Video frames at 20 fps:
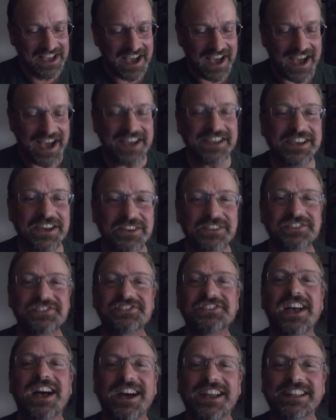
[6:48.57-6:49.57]
I go to
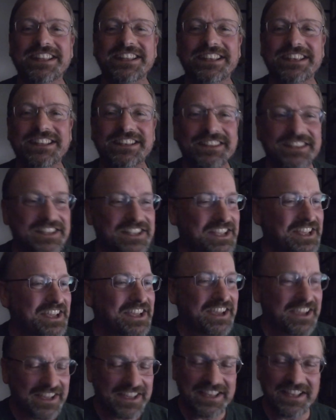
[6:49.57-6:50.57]
sign in.
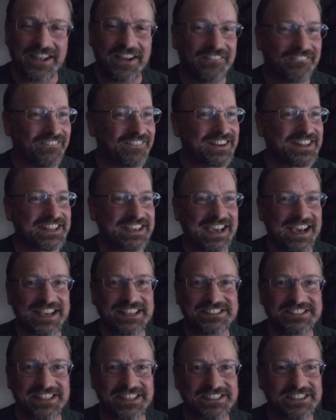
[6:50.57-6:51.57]
One of the
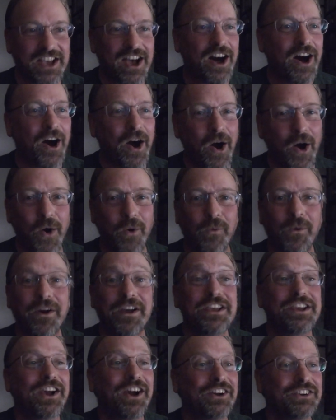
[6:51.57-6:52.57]
guys says, "Oh,
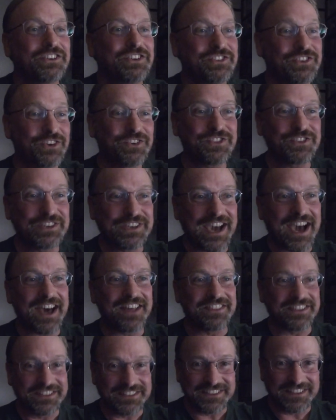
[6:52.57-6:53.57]
you're the
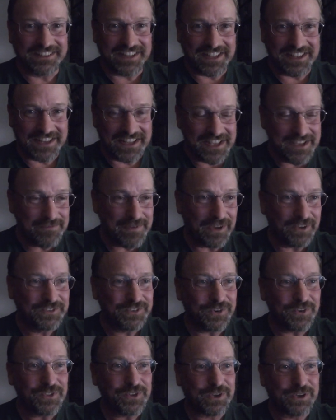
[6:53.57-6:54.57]
guy that emailed.
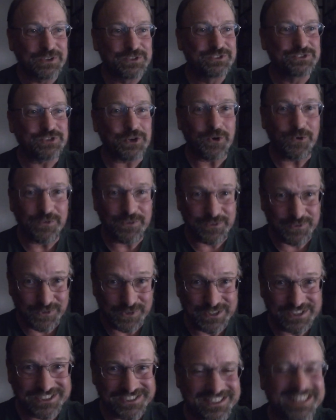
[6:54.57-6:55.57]
You're the conservative
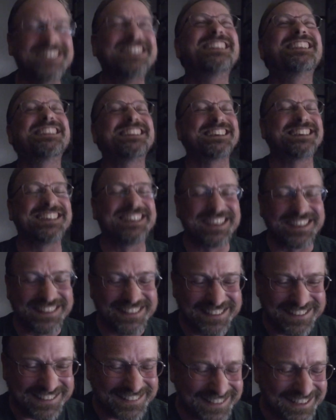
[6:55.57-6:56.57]
Christian."
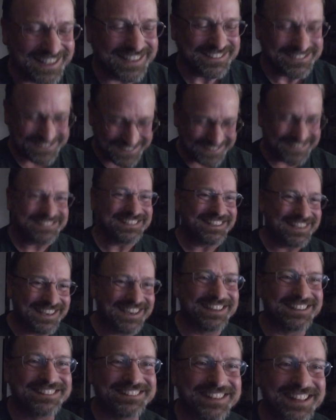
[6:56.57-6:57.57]
And I said,
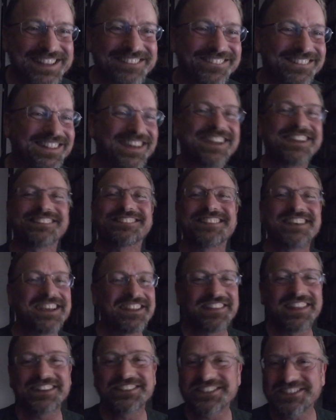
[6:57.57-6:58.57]
"Yeah." They were like,
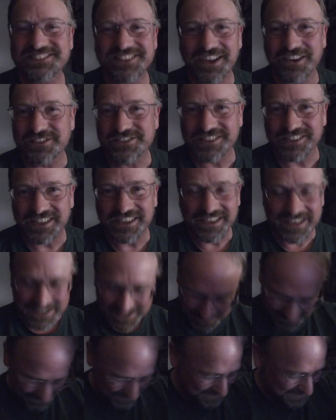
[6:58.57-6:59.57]
they just thought it was
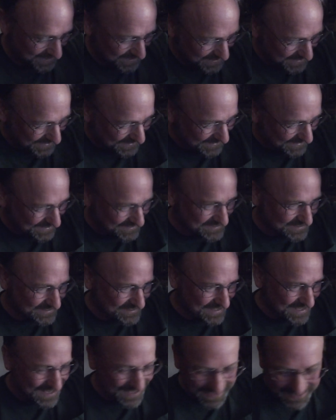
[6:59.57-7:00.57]
hilarious. And I said,
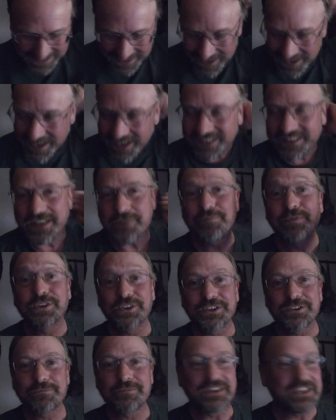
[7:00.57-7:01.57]
"Yeah," and they
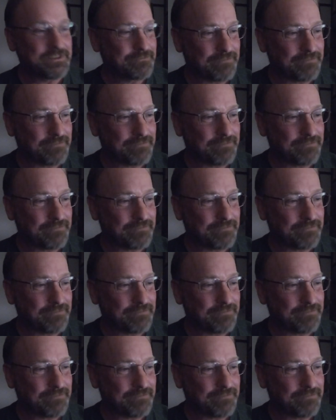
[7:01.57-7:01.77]
put me